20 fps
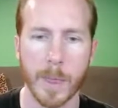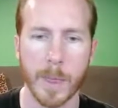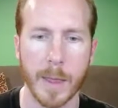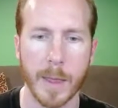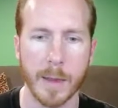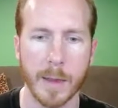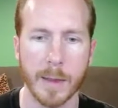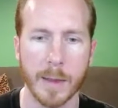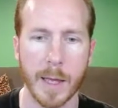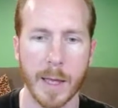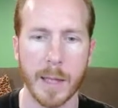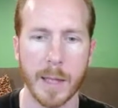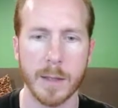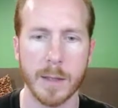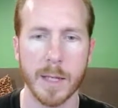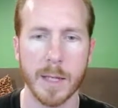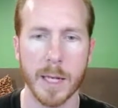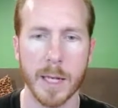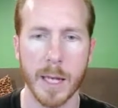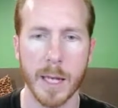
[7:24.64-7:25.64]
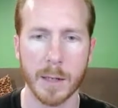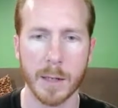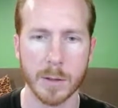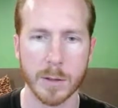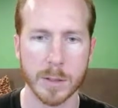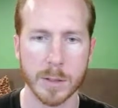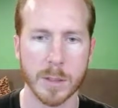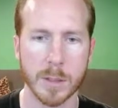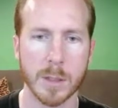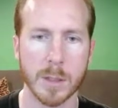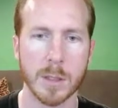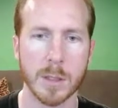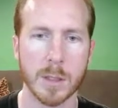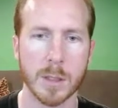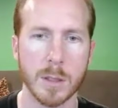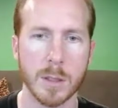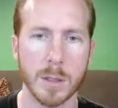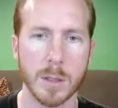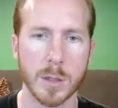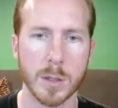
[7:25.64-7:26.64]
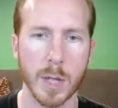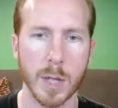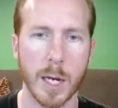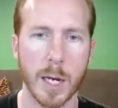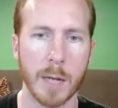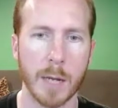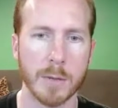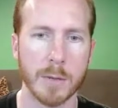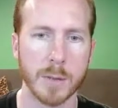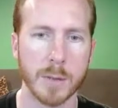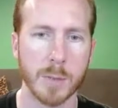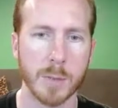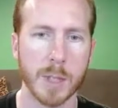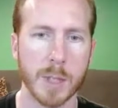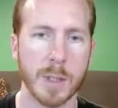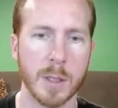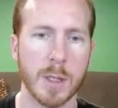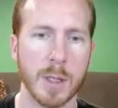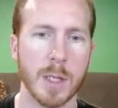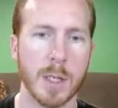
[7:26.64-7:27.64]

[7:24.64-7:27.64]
that handles the drive, spin,